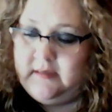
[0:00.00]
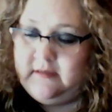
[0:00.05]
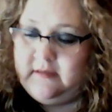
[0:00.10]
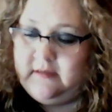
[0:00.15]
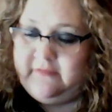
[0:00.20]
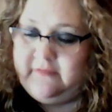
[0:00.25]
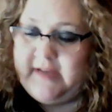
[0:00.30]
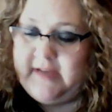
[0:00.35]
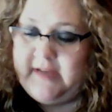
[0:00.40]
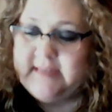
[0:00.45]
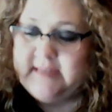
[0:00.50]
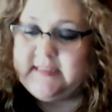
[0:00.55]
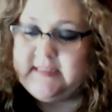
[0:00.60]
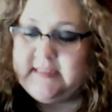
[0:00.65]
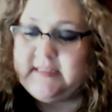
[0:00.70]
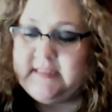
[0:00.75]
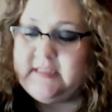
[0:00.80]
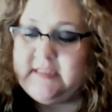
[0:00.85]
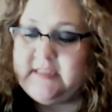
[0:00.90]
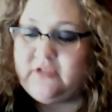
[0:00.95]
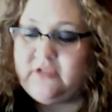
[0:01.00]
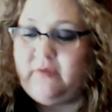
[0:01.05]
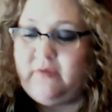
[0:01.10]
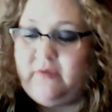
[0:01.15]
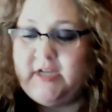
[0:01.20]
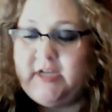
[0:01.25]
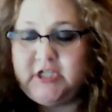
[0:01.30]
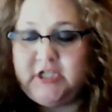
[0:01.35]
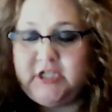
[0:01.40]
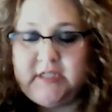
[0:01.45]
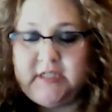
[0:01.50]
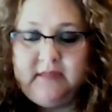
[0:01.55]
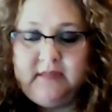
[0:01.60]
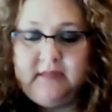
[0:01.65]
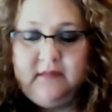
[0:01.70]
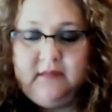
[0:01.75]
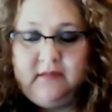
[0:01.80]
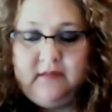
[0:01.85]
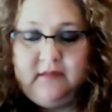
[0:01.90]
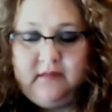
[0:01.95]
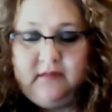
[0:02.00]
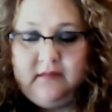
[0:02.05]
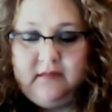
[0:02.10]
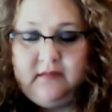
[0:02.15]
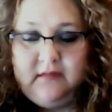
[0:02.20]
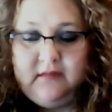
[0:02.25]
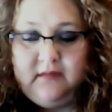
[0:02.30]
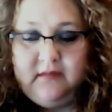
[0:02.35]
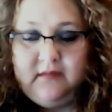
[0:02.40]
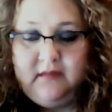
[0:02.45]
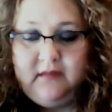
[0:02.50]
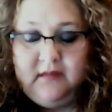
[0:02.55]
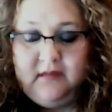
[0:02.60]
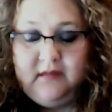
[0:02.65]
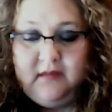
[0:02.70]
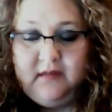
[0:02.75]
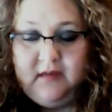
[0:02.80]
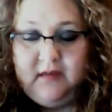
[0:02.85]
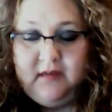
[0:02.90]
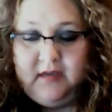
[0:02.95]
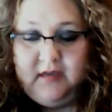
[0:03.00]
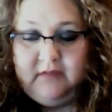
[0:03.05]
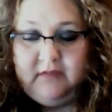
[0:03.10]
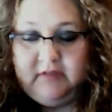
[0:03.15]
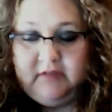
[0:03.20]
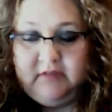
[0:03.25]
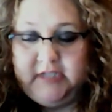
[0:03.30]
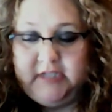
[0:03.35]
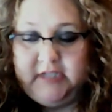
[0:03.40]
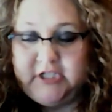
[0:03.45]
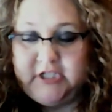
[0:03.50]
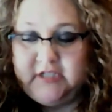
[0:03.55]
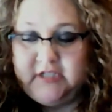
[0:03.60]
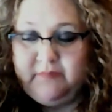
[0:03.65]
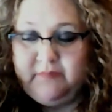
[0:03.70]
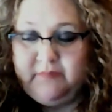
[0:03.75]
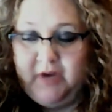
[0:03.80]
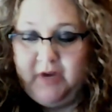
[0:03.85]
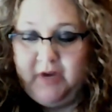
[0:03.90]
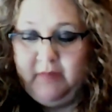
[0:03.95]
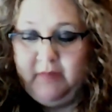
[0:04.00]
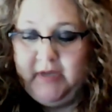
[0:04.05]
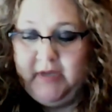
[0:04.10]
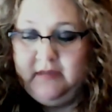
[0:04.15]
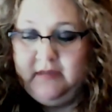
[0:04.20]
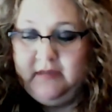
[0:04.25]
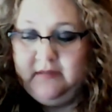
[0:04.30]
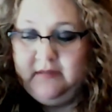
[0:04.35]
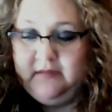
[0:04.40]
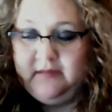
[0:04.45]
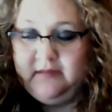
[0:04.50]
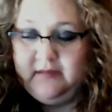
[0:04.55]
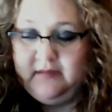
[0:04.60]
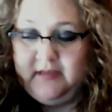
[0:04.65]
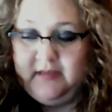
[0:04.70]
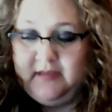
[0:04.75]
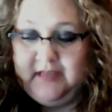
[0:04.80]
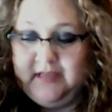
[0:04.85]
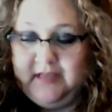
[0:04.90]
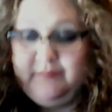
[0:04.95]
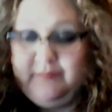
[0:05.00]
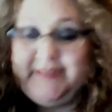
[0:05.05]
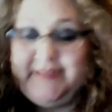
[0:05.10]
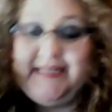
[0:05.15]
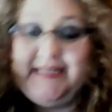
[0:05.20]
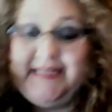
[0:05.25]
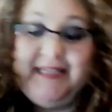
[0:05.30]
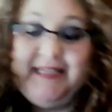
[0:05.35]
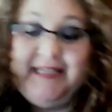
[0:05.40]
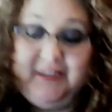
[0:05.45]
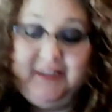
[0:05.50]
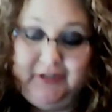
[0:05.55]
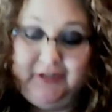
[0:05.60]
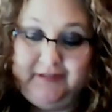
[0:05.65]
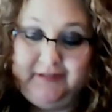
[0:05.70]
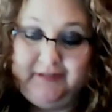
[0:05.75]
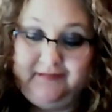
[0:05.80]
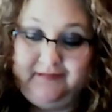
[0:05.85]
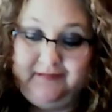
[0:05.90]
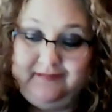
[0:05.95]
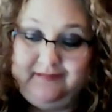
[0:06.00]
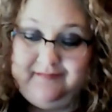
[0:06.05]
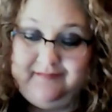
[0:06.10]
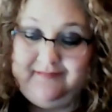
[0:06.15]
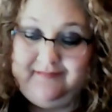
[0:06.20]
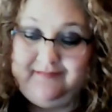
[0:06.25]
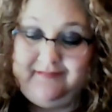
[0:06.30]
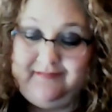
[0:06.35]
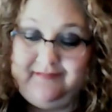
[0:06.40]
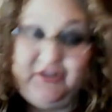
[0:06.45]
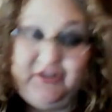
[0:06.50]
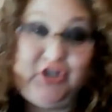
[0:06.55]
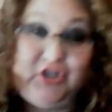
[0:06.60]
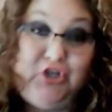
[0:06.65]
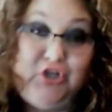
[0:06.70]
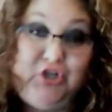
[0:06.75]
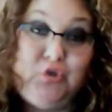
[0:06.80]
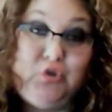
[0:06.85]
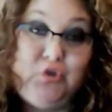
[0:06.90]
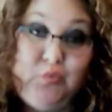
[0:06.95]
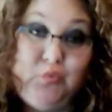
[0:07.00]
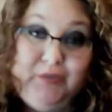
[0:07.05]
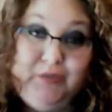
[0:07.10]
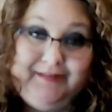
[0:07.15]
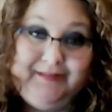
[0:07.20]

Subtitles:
finds that the situation in relation to Burma, in particular, the coup,